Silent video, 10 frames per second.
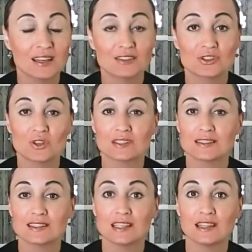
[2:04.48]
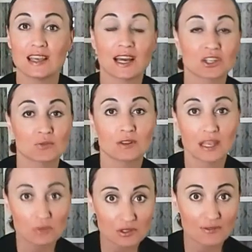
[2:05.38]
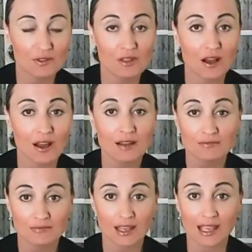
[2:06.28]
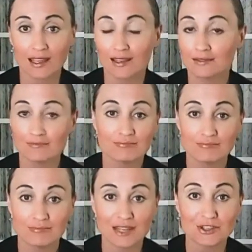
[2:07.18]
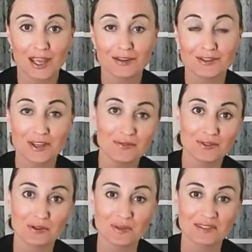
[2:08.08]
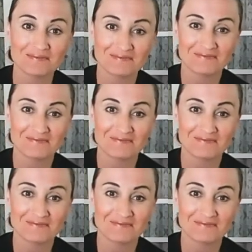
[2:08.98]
so you can see the actual language of the law and educate yourself a little bit.